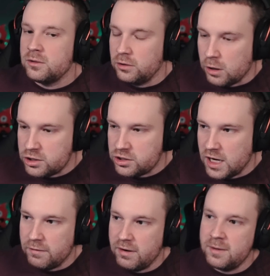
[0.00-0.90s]
large
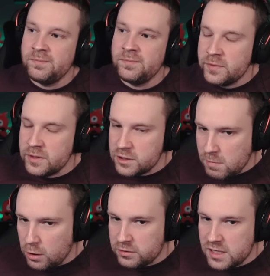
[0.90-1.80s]
Tyrant,
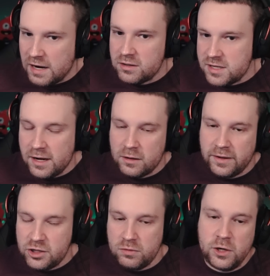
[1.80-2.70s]
smaller Tyrant cycling
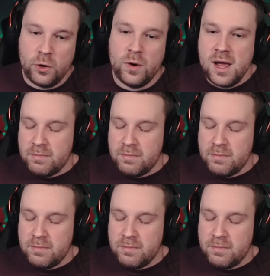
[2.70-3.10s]
that you do.